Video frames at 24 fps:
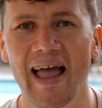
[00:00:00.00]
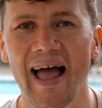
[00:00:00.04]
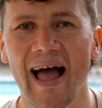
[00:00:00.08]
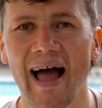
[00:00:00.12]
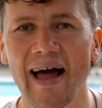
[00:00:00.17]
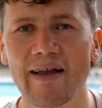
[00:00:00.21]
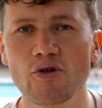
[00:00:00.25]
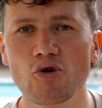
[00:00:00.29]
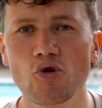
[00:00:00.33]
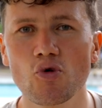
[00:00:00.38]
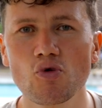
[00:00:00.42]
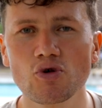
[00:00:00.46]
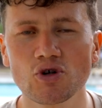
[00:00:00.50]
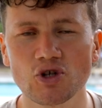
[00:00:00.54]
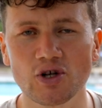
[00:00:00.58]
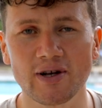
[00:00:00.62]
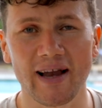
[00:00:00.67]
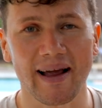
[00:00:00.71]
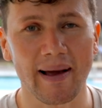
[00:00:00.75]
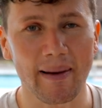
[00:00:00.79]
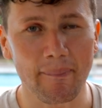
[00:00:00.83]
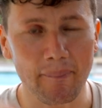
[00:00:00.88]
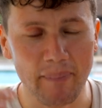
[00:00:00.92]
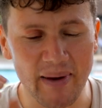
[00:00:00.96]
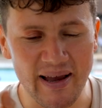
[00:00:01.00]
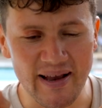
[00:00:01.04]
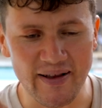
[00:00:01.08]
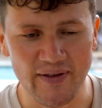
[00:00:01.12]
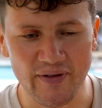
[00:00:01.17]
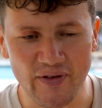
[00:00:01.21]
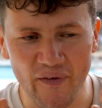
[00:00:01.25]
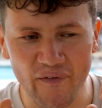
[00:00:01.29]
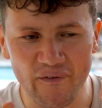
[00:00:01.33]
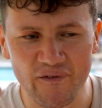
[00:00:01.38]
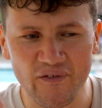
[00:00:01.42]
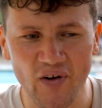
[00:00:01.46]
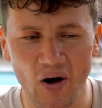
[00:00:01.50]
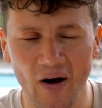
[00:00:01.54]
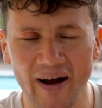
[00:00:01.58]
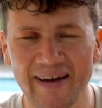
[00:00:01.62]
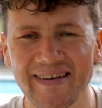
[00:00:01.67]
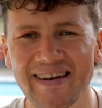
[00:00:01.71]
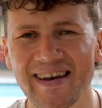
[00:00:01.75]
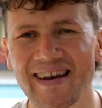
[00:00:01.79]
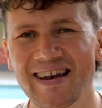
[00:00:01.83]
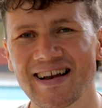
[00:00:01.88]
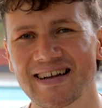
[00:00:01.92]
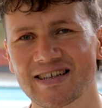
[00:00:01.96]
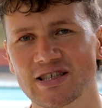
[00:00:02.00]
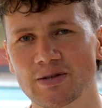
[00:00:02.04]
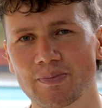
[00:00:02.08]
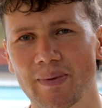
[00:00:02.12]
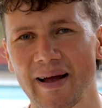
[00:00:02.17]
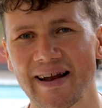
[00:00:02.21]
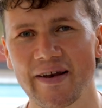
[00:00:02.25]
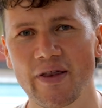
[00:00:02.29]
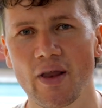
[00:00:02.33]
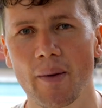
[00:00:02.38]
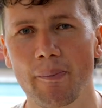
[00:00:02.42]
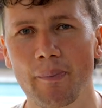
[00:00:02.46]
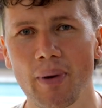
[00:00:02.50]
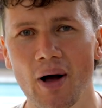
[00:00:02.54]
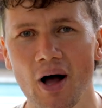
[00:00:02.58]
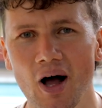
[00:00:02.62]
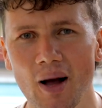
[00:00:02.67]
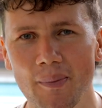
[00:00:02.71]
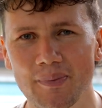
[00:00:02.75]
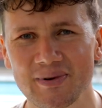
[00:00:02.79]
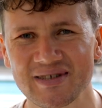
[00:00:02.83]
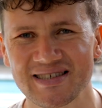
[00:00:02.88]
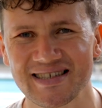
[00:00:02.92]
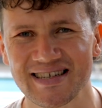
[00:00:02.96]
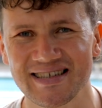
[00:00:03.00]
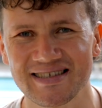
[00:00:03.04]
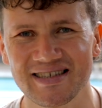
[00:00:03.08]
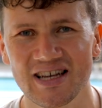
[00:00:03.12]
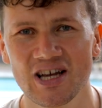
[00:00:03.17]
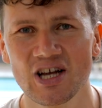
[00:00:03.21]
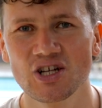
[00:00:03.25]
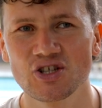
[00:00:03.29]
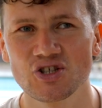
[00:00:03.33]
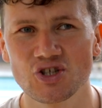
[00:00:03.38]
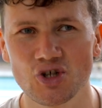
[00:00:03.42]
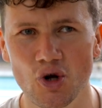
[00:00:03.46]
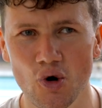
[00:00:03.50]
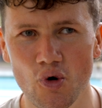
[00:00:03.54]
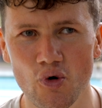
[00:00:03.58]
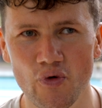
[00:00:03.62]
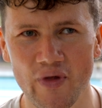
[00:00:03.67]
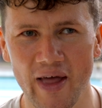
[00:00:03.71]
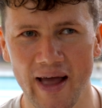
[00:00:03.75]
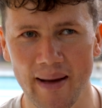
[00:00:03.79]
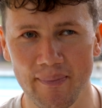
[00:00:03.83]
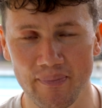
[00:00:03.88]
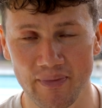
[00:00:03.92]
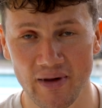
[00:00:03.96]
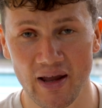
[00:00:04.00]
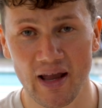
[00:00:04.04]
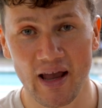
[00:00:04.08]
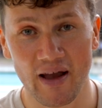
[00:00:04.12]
and you should be defining and explaining the purposes to them.